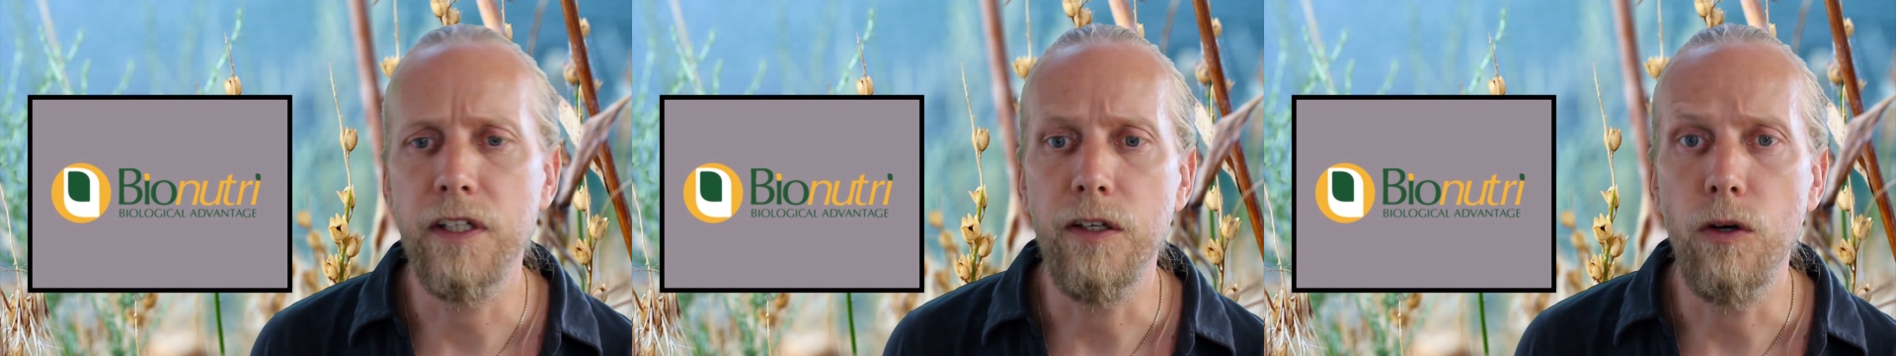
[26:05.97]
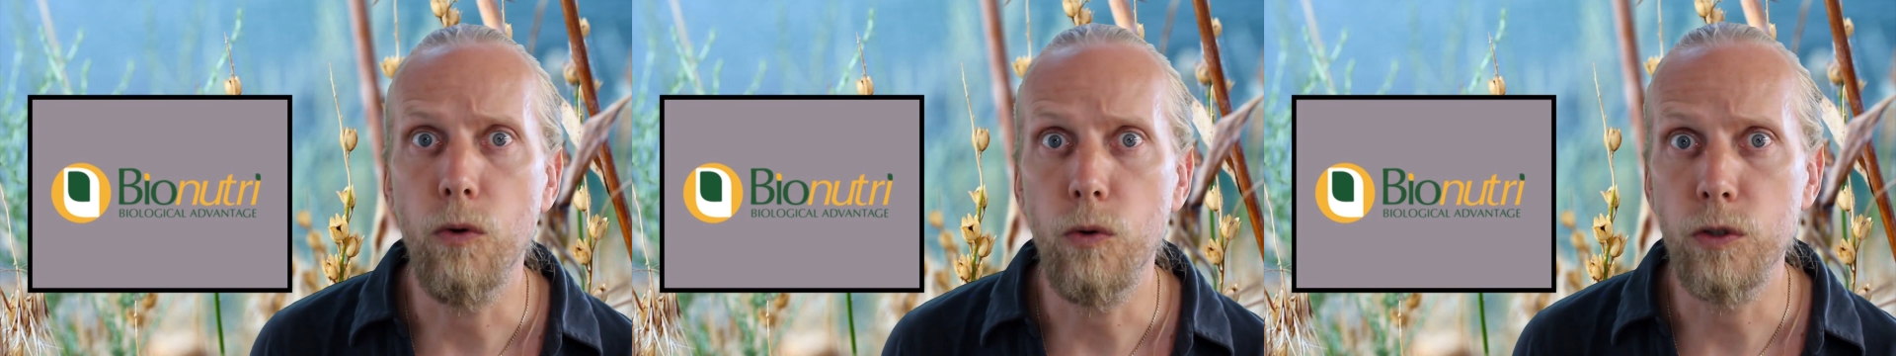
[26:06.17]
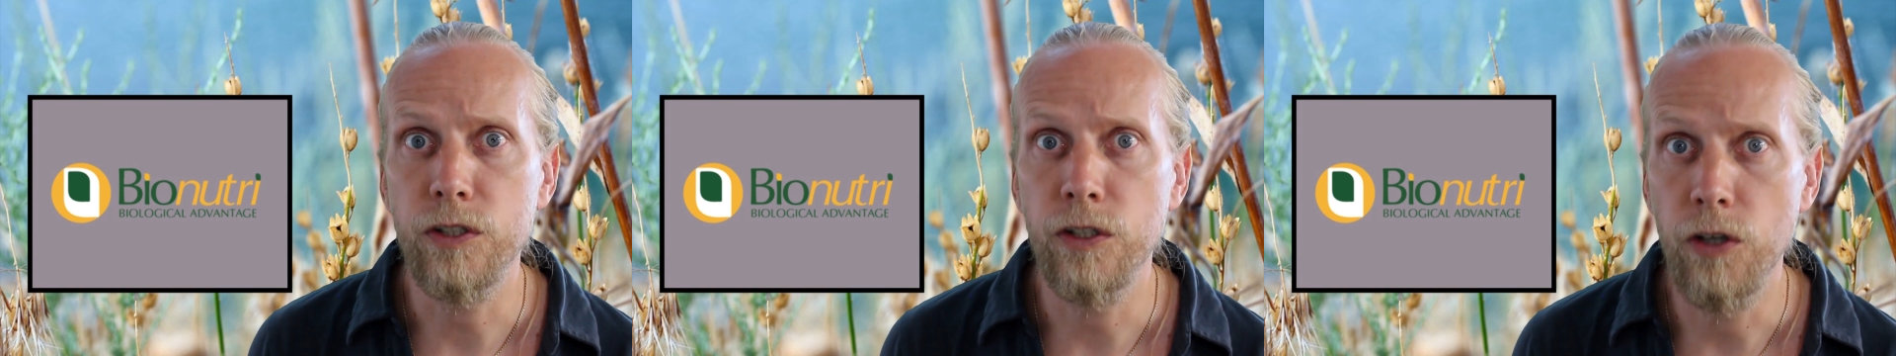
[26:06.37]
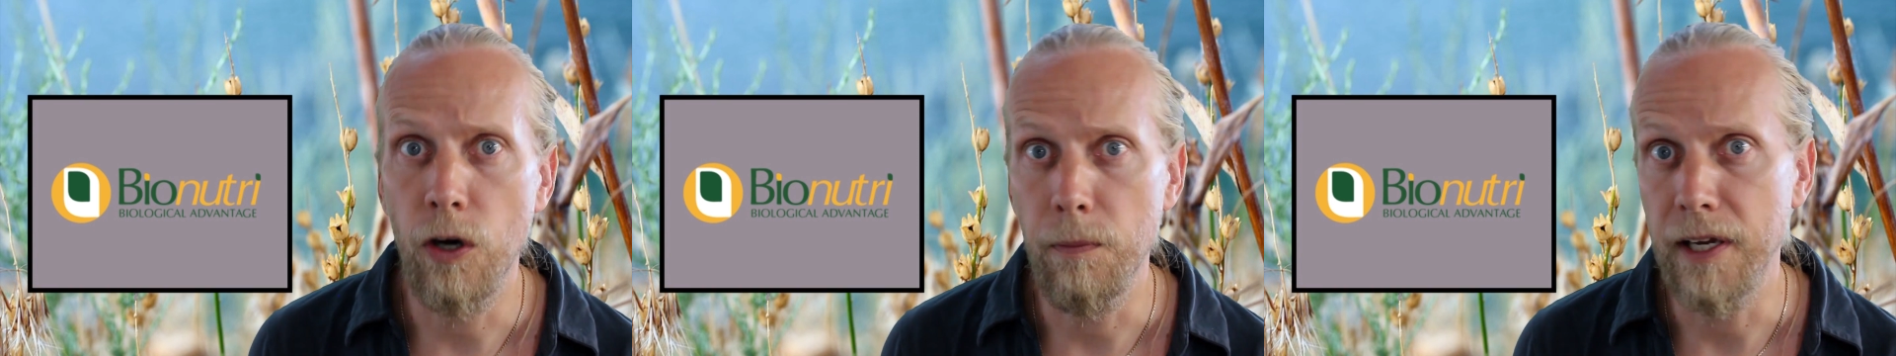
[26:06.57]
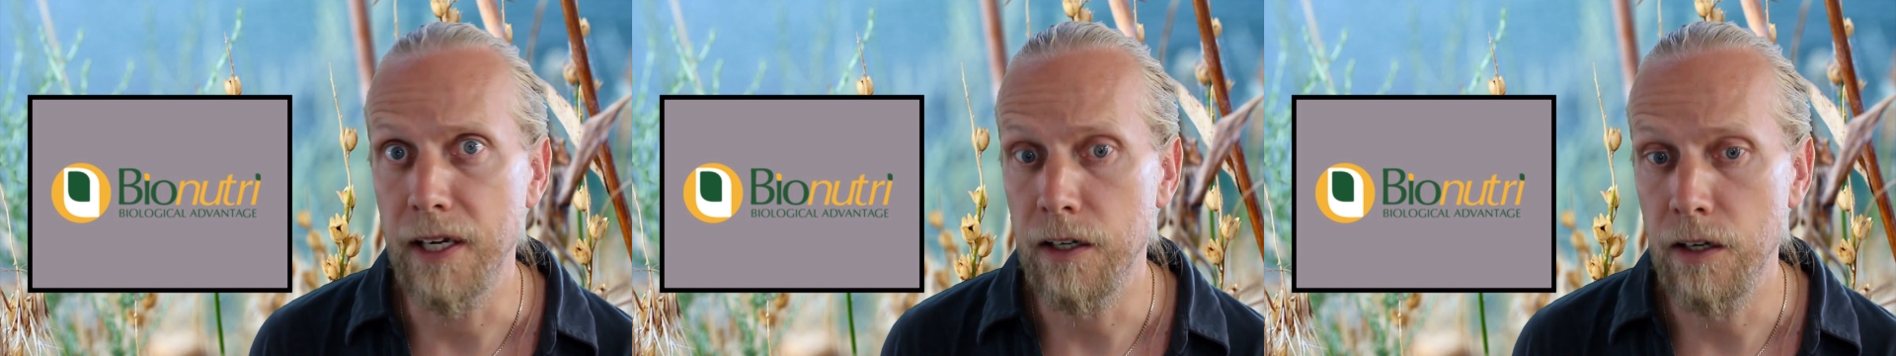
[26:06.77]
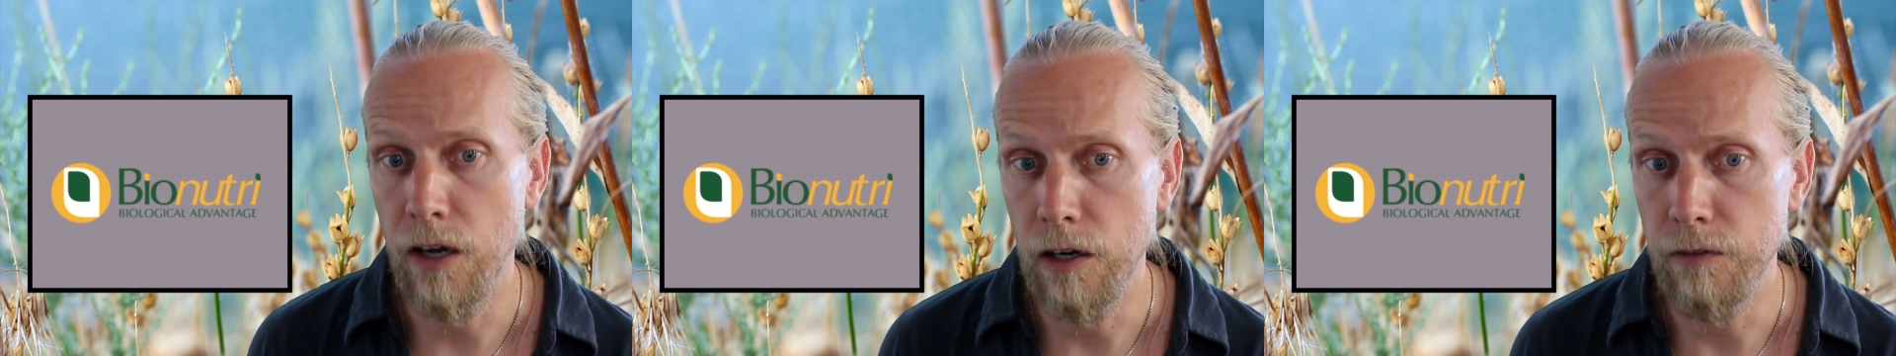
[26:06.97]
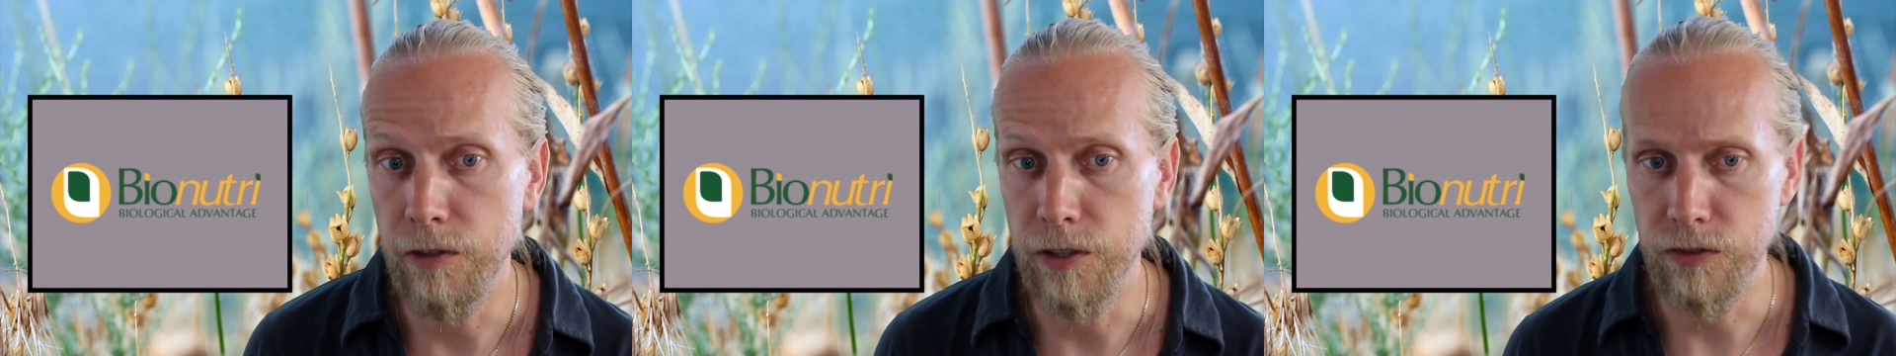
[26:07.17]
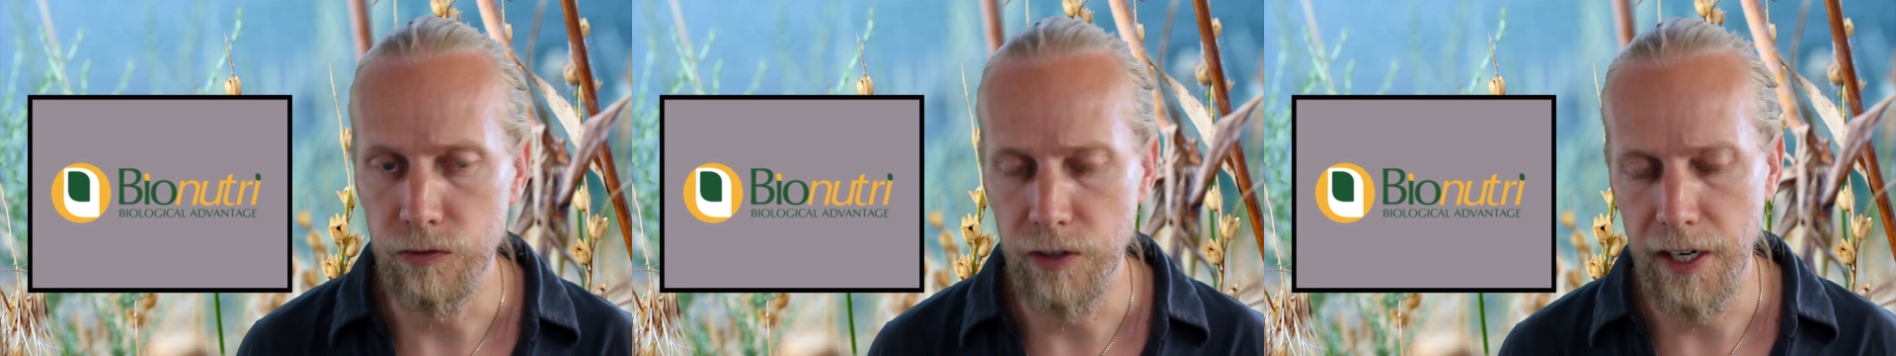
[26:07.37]
the autonomic
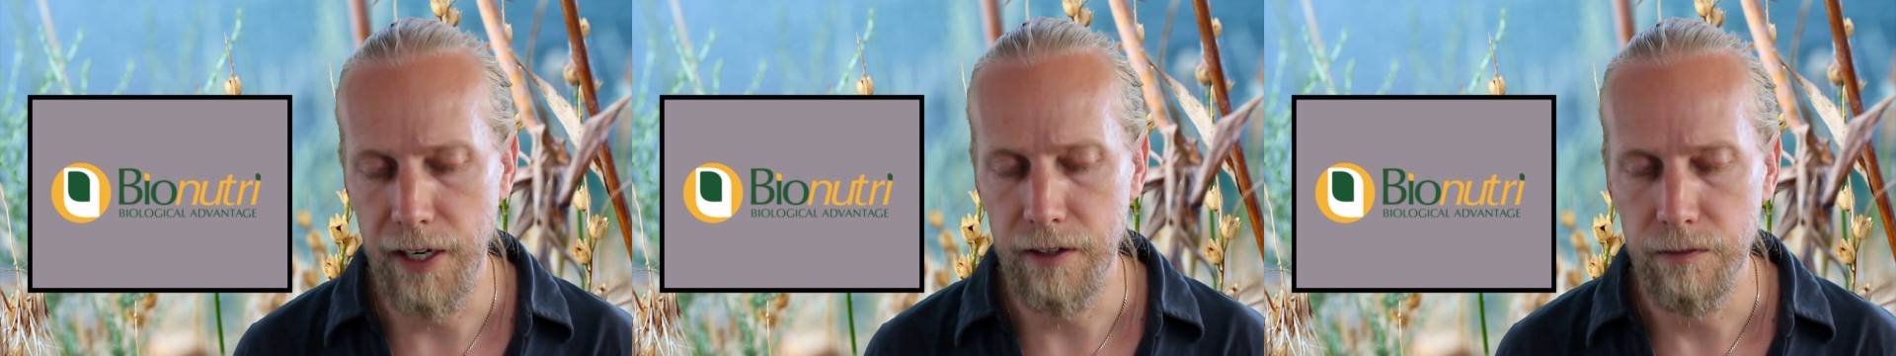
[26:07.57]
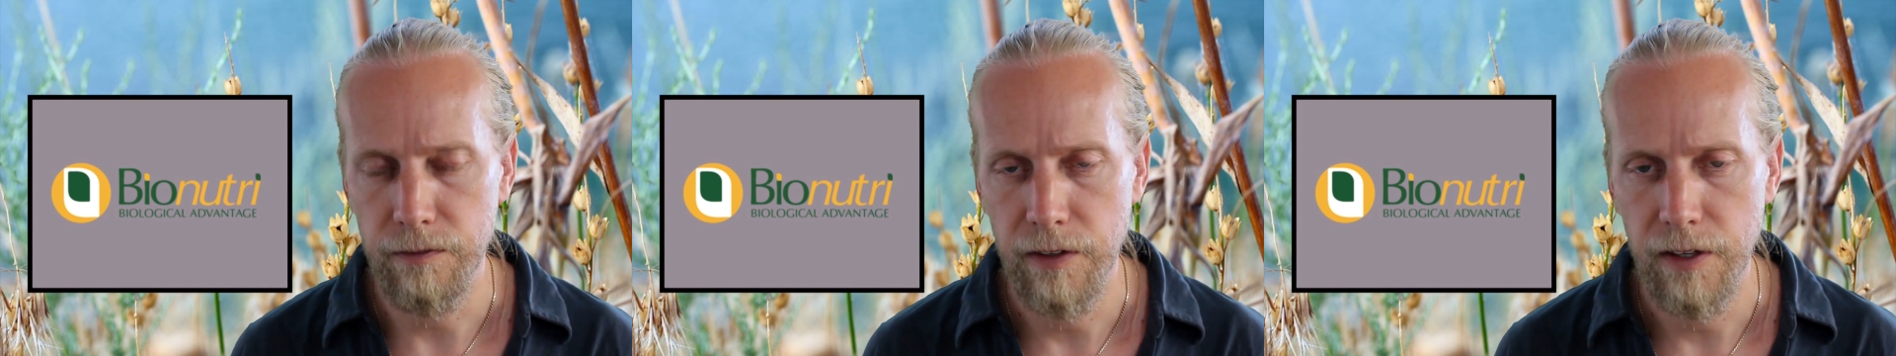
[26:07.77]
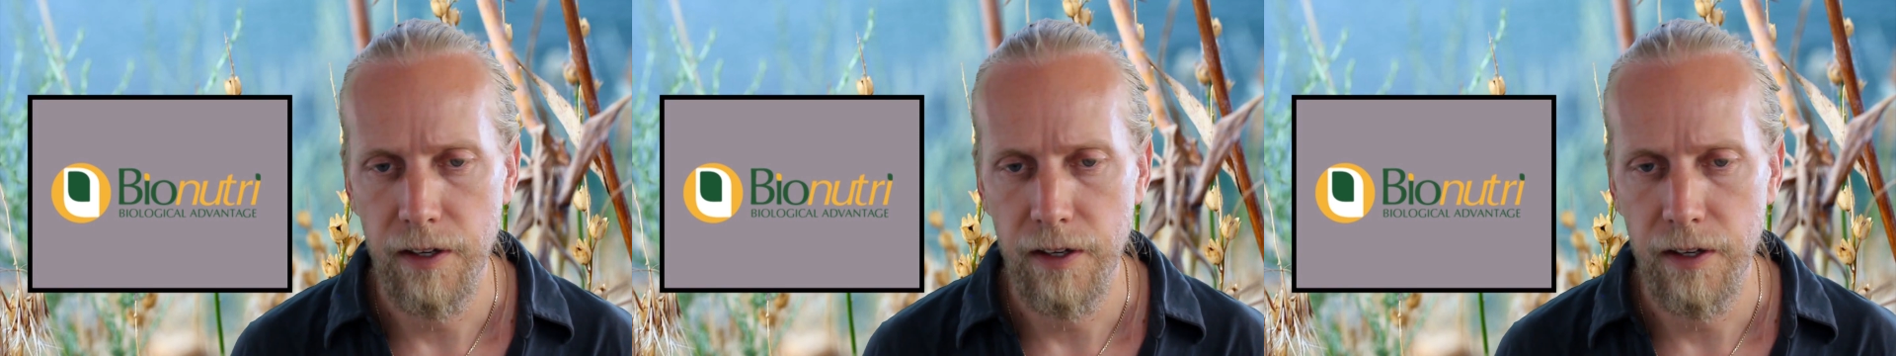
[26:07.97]
nervous ring,